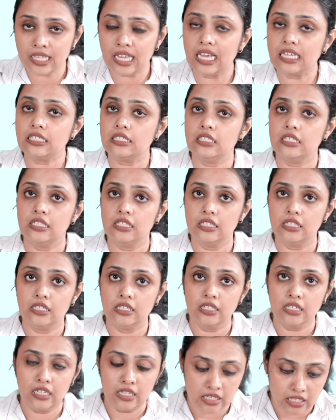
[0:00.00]
that
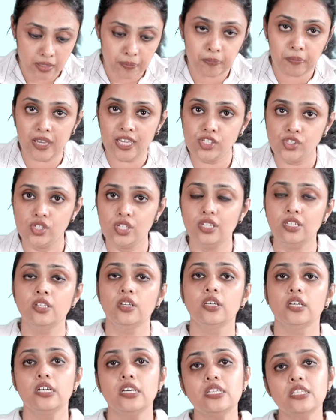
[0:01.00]
her patient
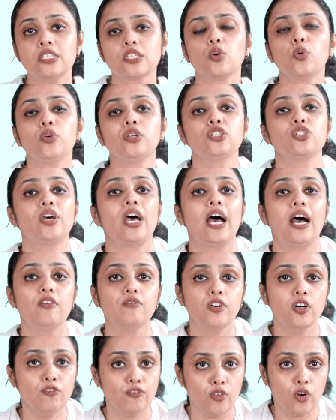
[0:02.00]
is going to
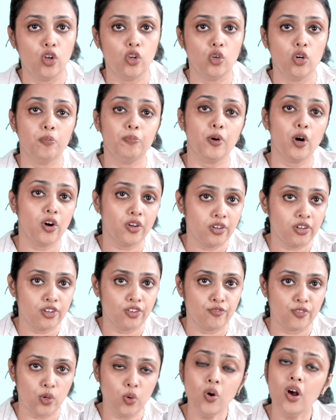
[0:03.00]
have a follow-up or a
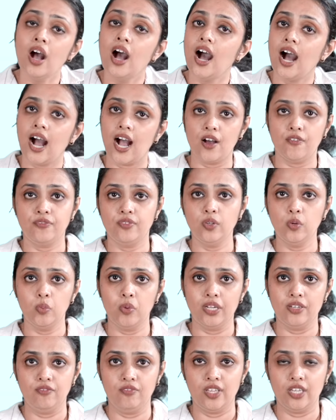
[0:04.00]
review after
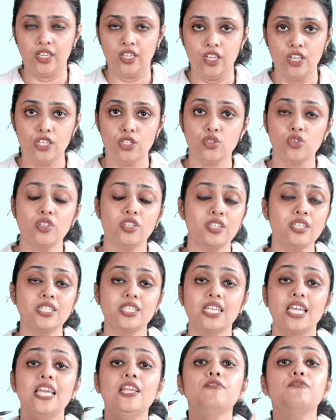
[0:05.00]
1 week. So you're
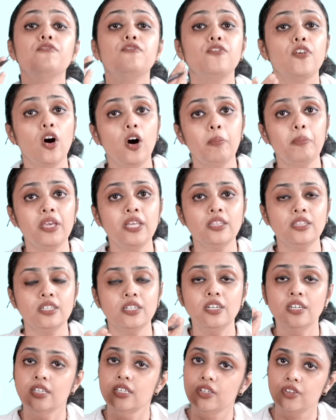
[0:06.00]
just informing
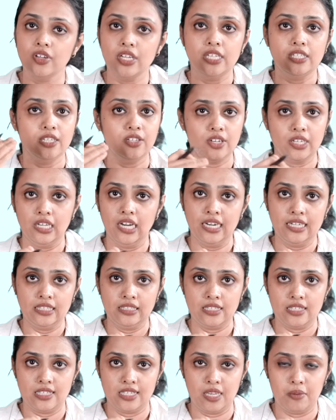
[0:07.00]
the reader regarding
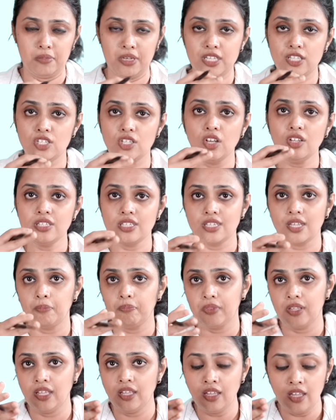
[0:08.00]
the same. It's not
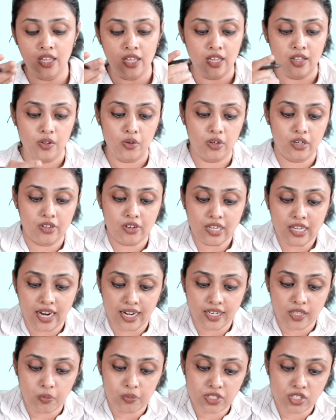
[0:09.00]
something
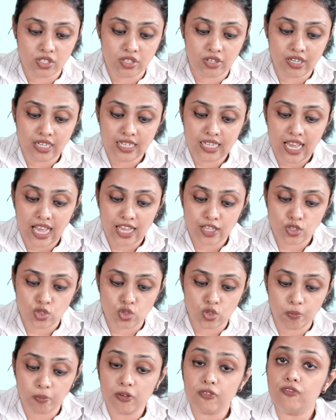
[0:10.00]
regarding which the reader has
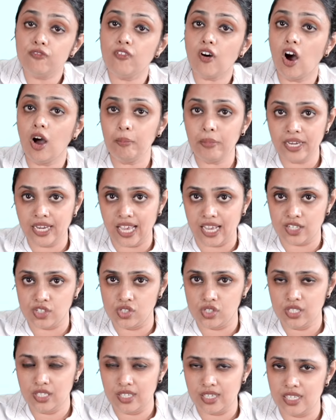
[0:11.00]
to perform an
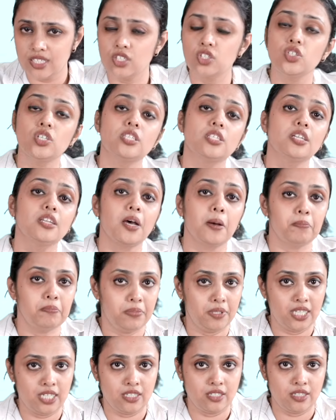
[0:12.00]
action. It's just an
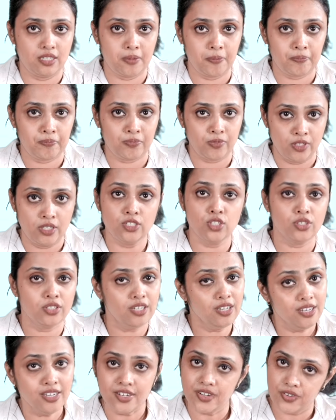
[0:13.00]
update to
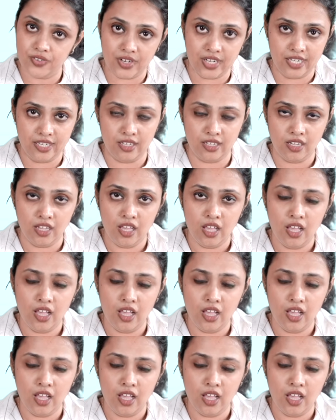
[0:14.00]
the reader.